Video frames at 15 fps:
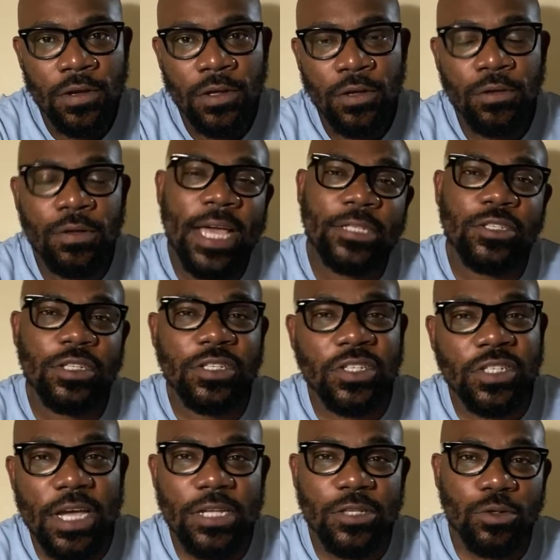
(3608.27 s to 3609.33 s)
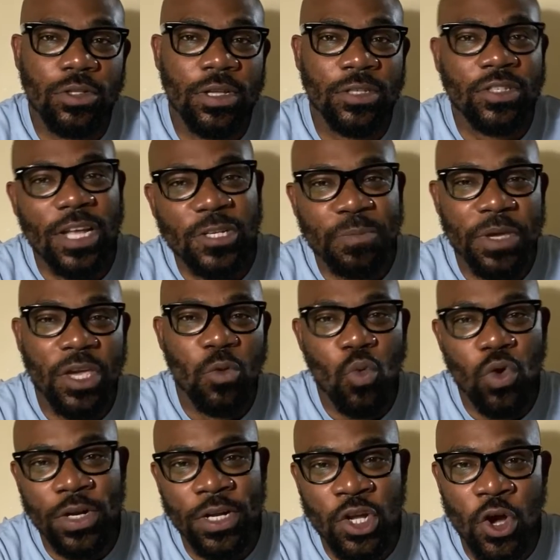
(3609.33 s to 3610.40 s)
You get to the States, you now start speaking
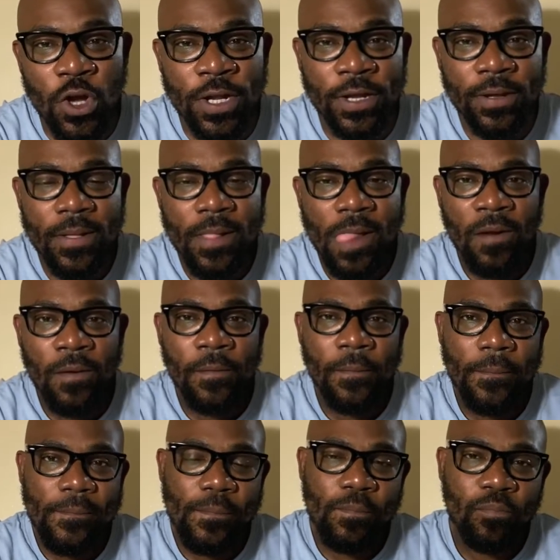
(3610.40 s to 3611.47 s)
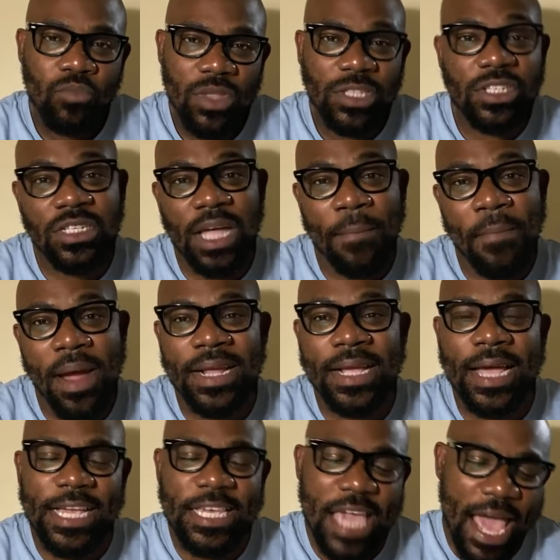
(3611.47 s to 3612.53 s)
one Ghana. This is
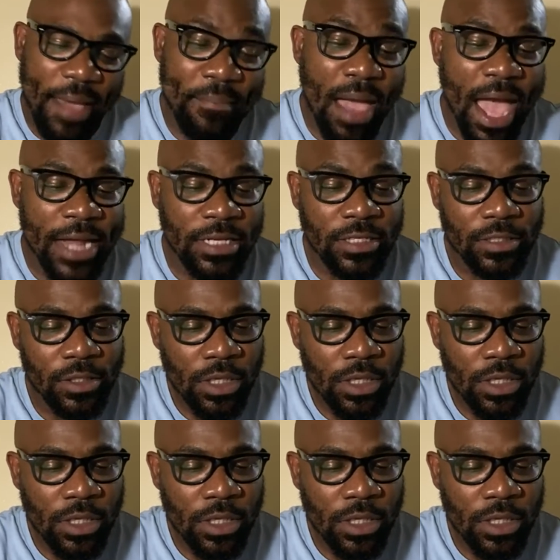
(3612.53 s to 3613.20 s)
America, yeah, man.